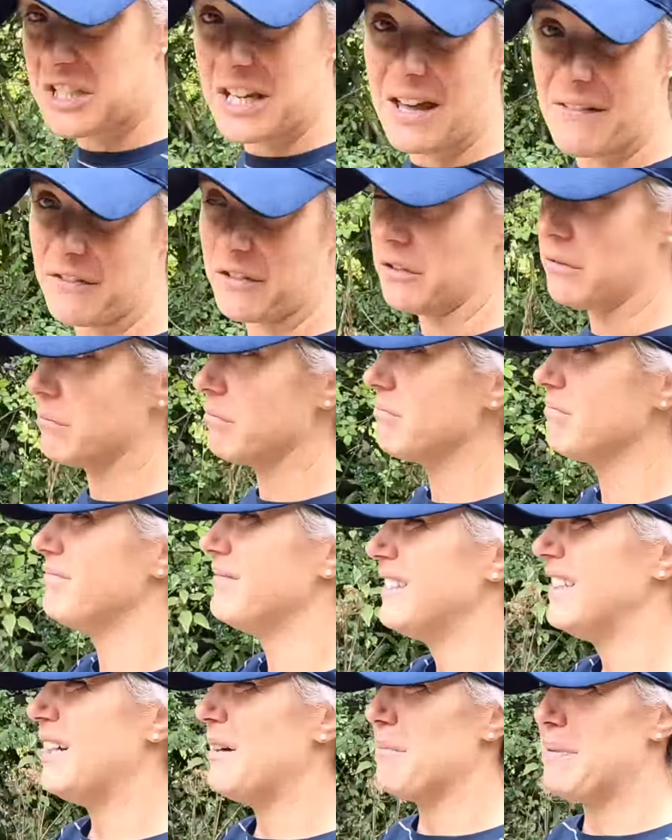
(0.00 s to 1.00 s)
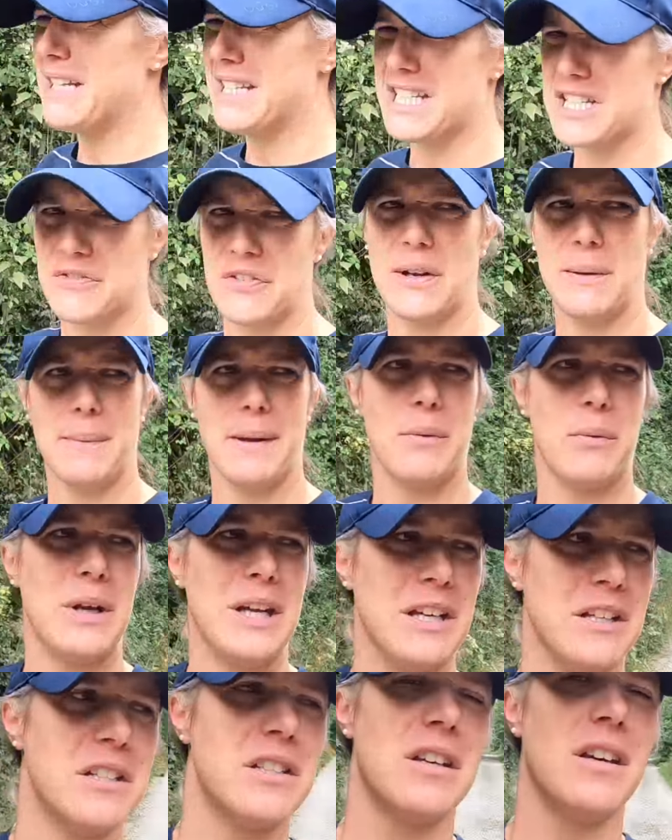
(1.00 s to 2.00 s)
just haven't. But it does feel a bit
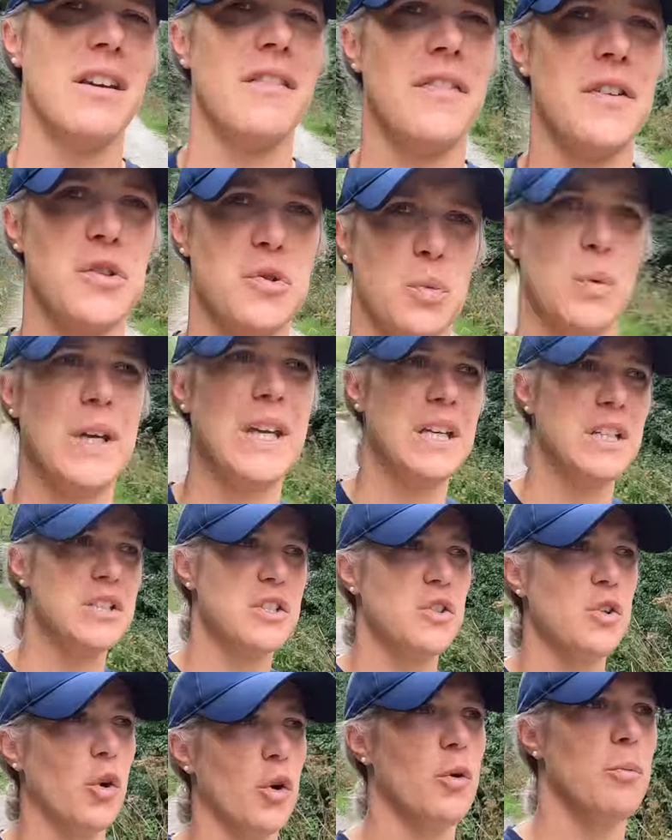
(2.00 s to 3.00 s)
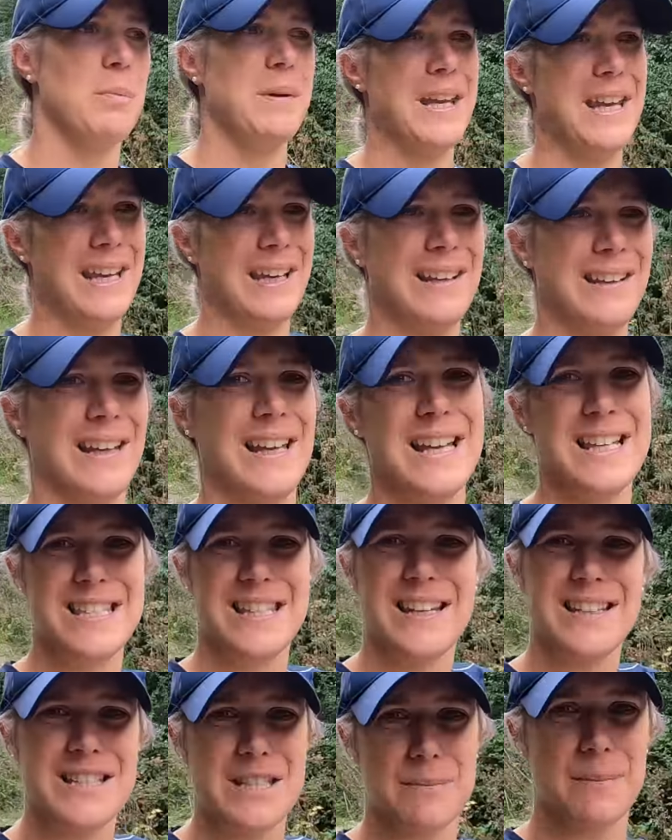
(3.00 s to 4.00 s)
weird. It feels weird not being
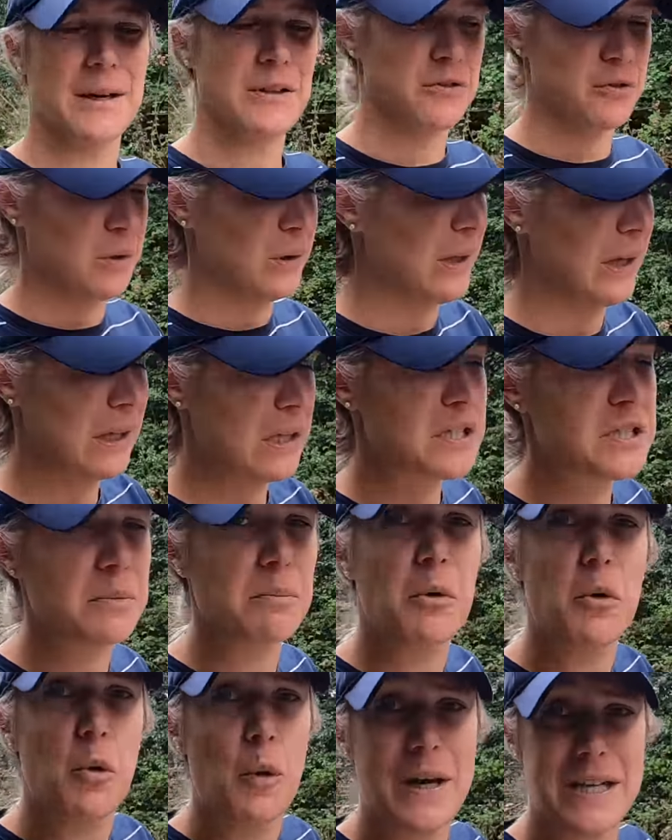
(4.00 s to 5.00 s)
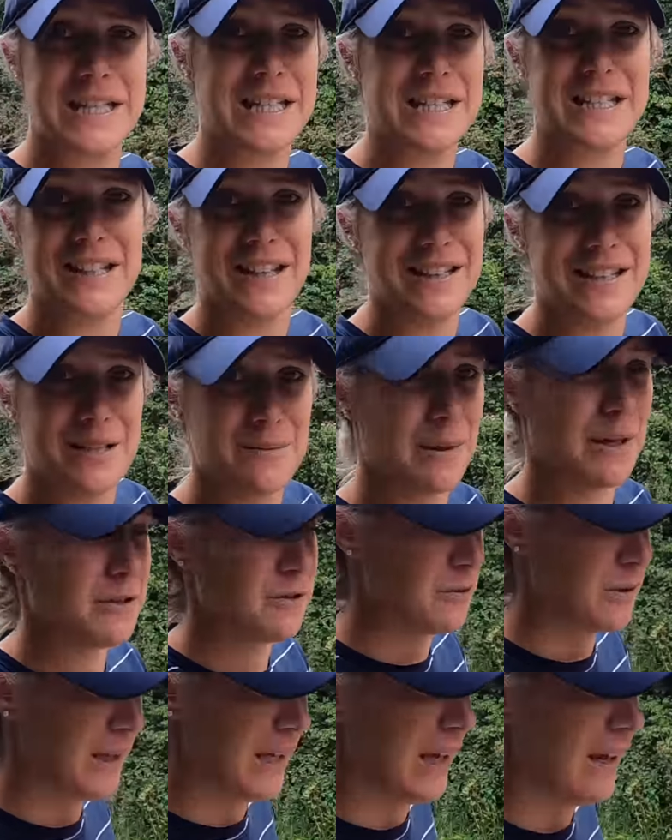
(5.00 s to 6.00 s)
excited about doing it, because I'm always excited
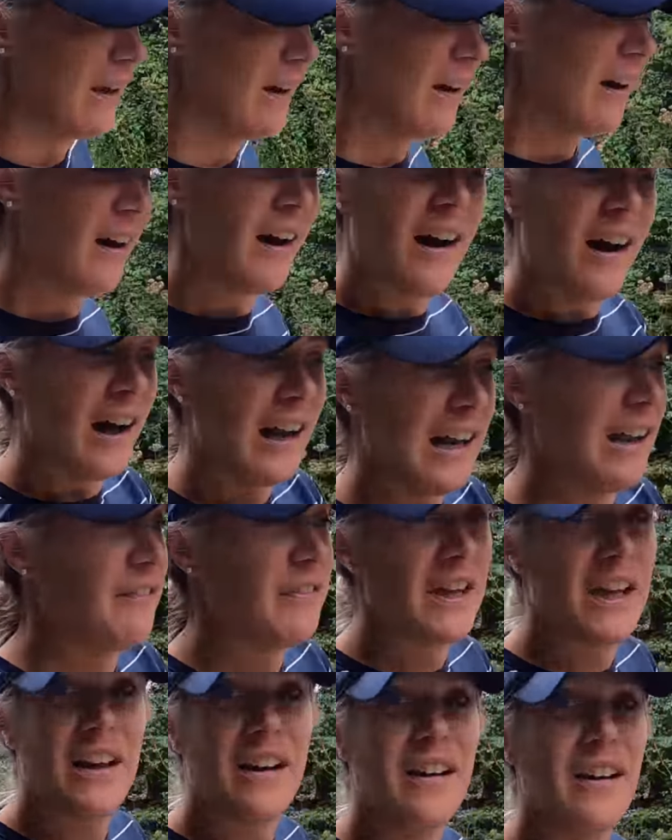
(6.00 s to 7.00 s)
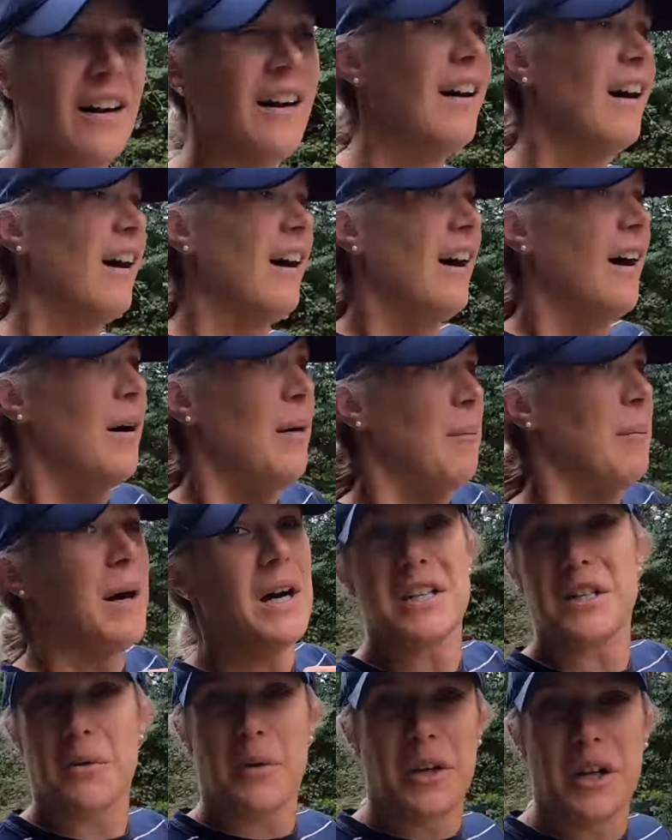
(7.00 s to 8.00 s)
about doing it. I love it.
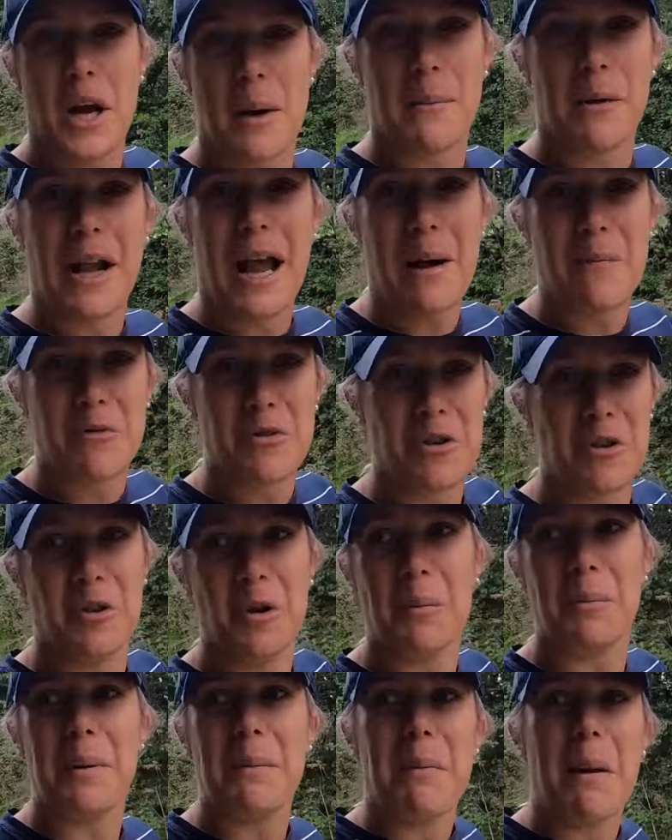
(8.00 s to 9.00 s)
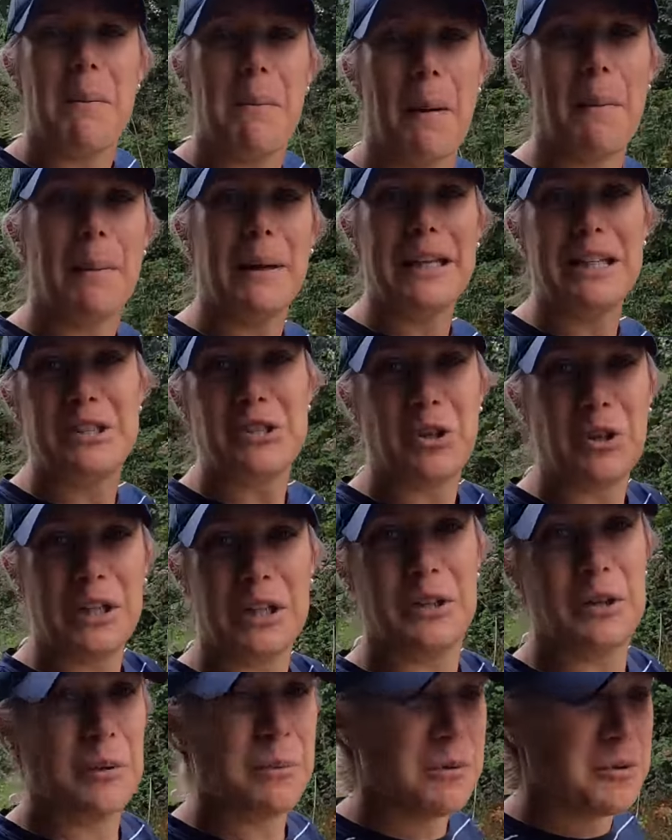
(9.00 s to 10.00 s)
But I don't want to come on camera and not be my bubbly,
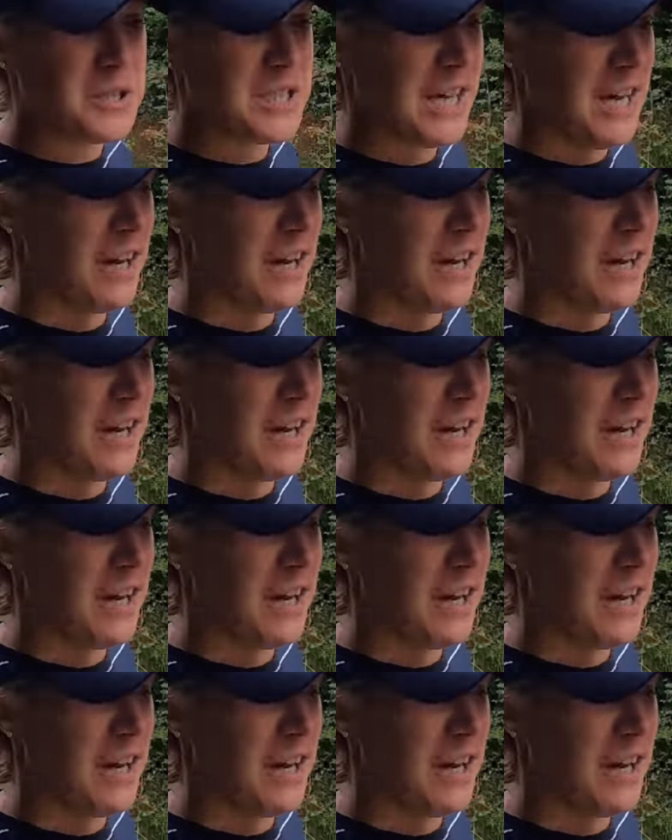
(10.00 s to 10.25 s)
jolly, normal